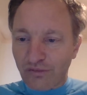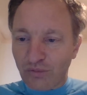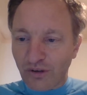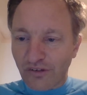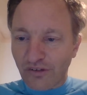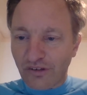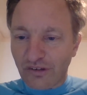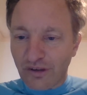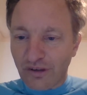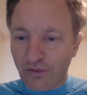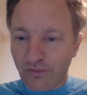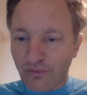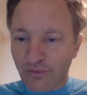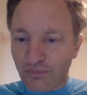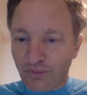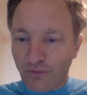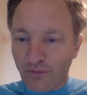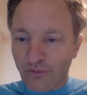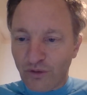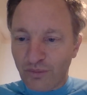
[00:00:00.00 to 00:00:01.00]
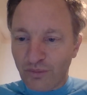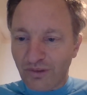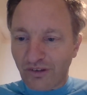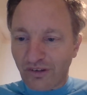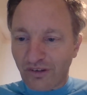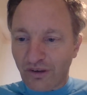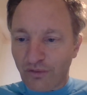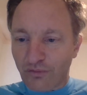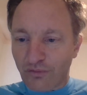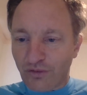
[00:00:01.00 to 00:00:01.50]
what's the performance
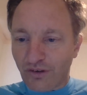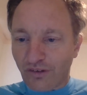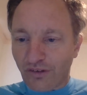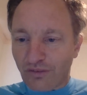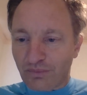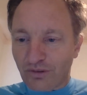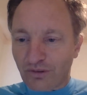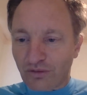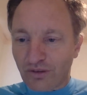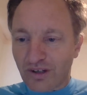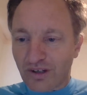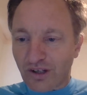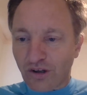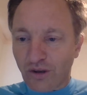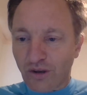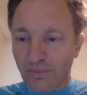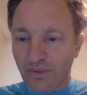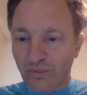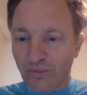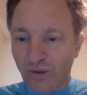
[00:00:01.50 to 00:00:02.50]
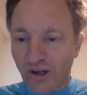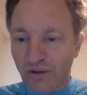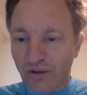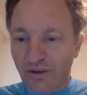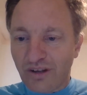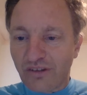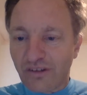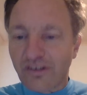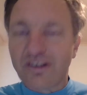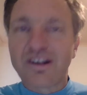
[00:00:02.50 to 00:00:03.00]
difference between a copper wire
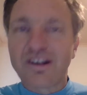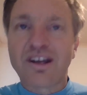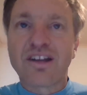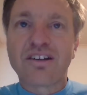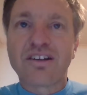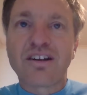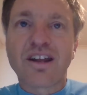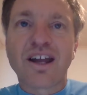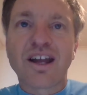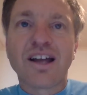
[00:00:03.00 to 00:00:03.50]
antenna and an